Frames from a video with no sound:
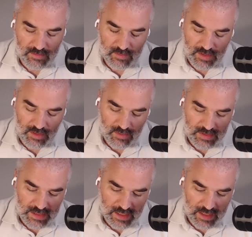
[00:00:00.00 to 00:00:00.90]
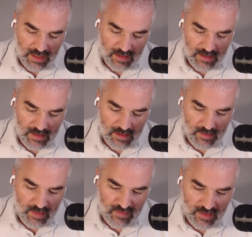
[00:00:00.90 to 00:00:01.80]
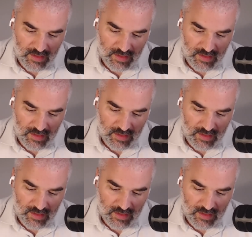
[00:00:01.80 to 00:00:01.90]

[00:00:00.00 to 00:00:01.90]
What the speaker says: When you say we feel